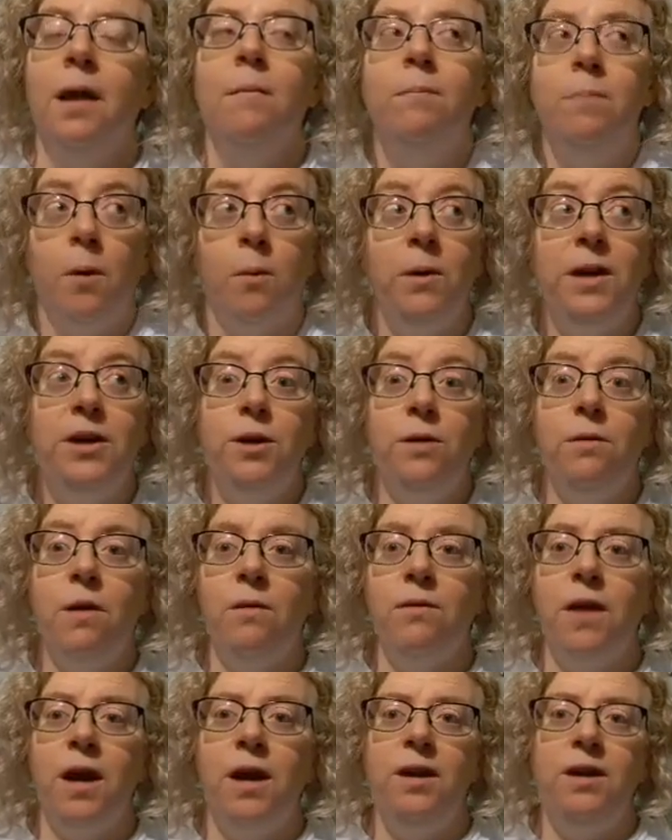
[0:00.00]
But we do know
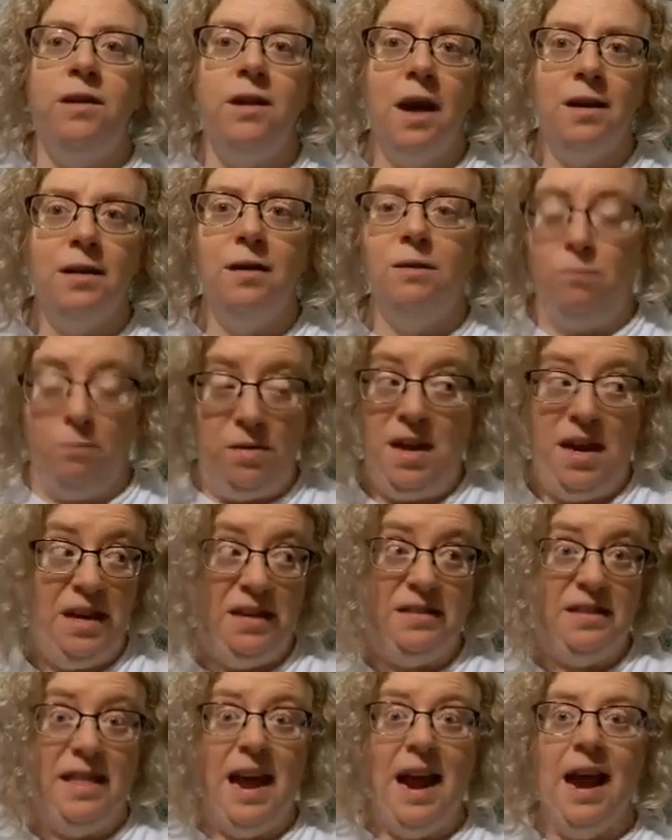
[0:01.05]
that it does that
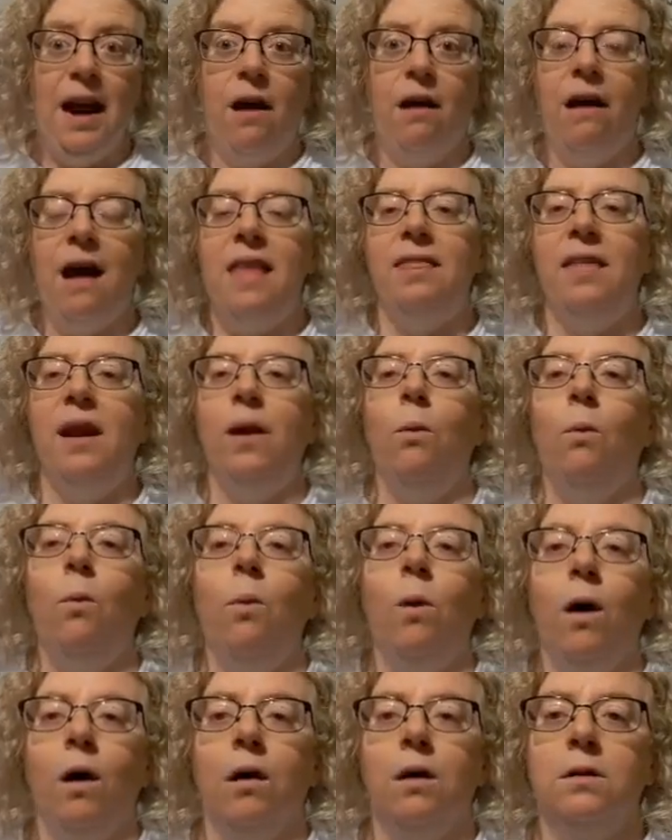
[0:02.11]
it's there and that it
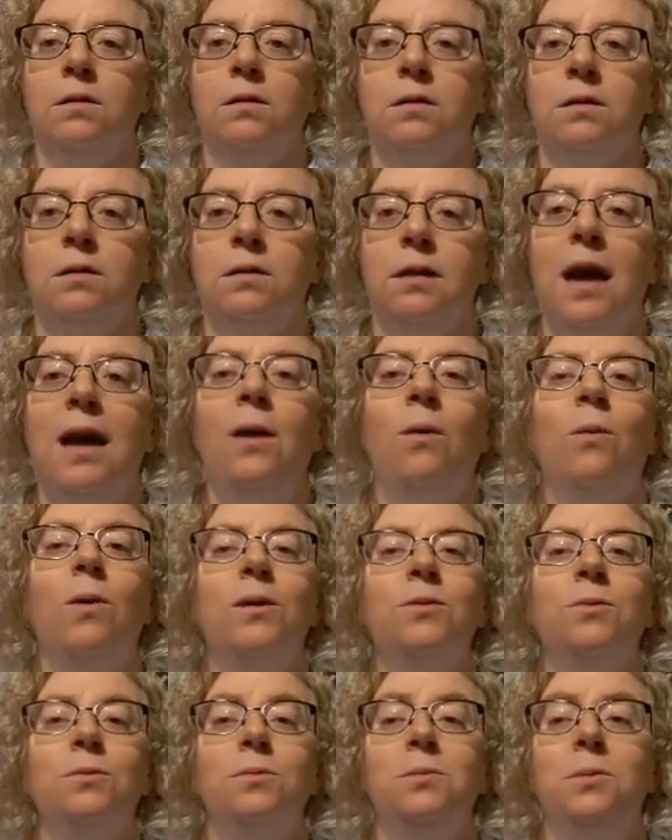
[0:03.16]
works and it
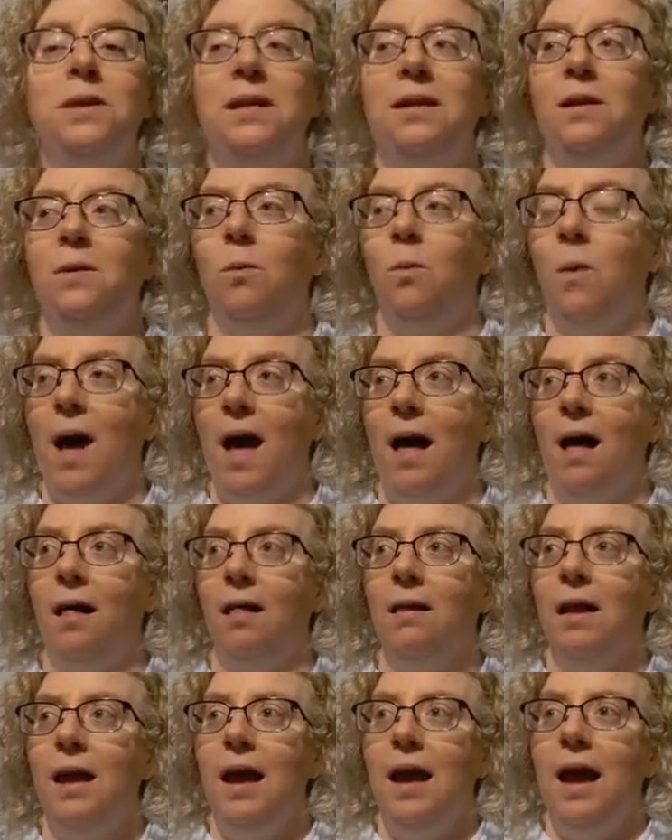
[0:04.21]
works really well.